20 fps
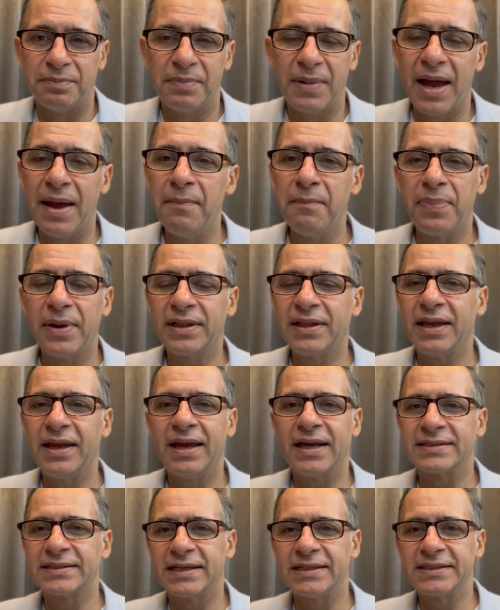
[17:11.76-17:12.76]
empathy,
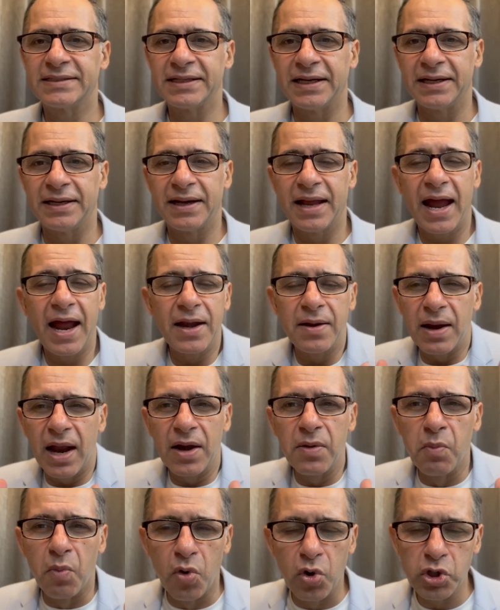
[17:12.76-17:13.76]
as I said,
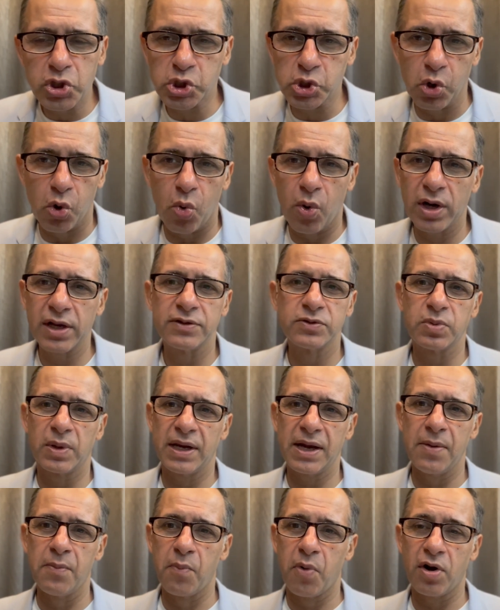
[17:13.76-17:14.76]
and more so, what is
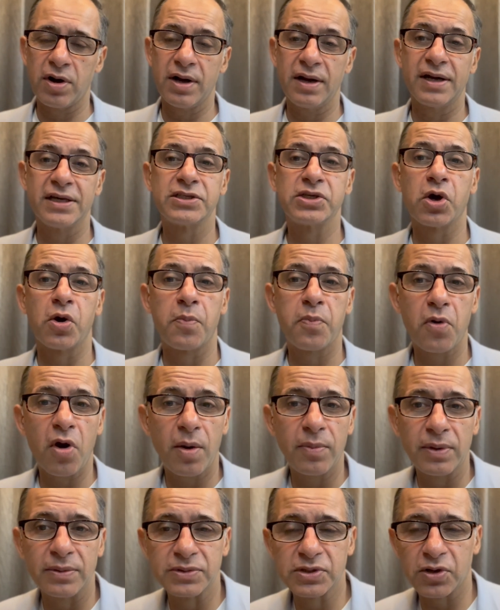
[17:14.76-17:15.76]
very important is your
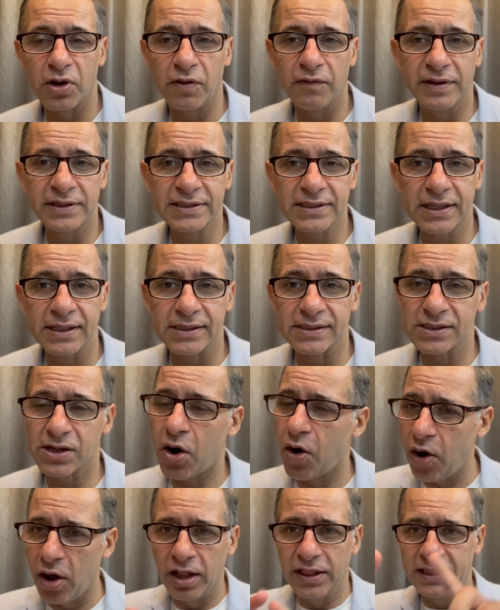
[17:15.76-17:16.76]
problem solving skills.
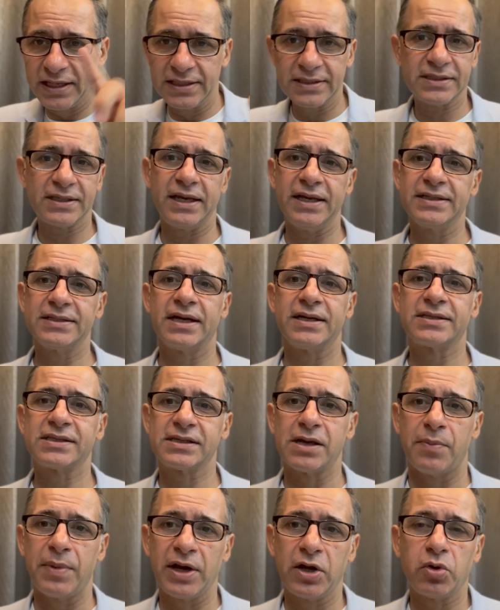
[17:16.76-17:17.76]
All these things are
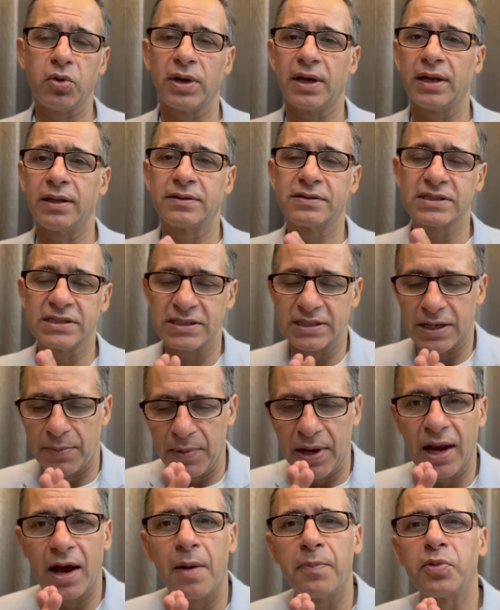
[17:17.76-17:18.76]

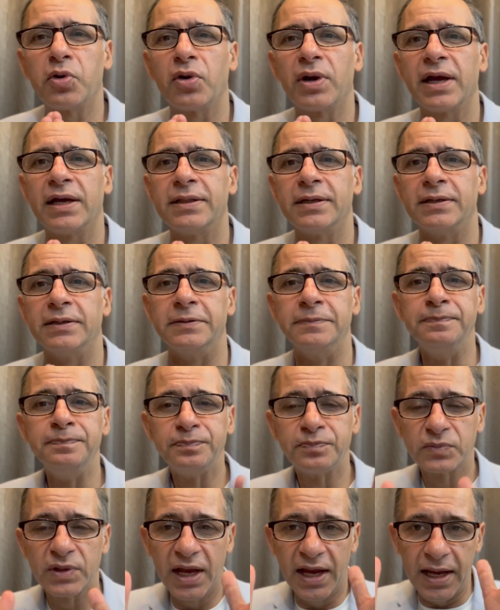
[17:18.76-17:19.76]
summing up together
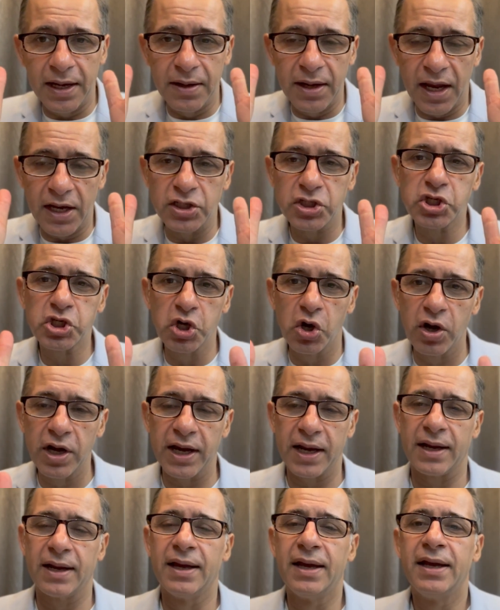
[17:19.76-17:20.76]
in
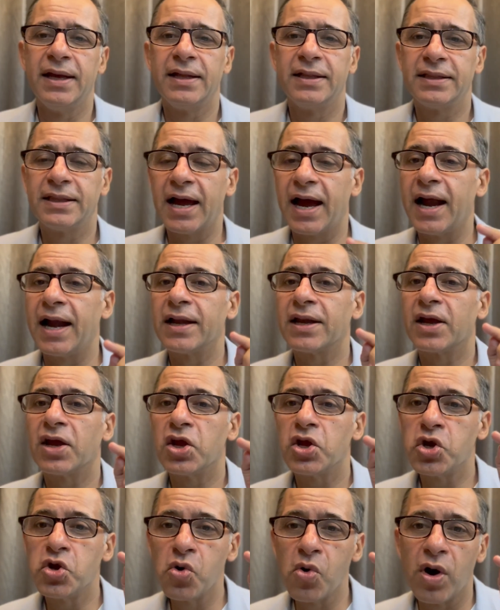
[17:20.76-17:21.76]
ensuring that
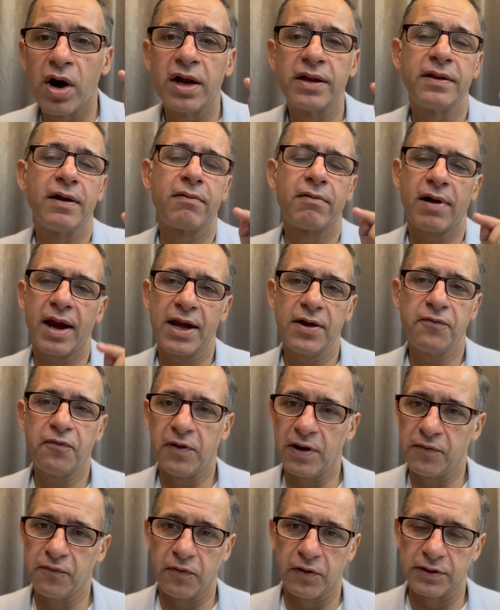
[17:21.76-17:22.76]
you are the right
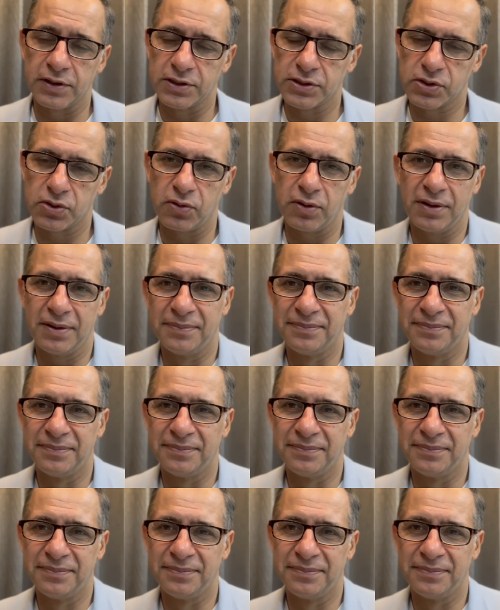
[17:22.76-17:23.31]
fit for this role.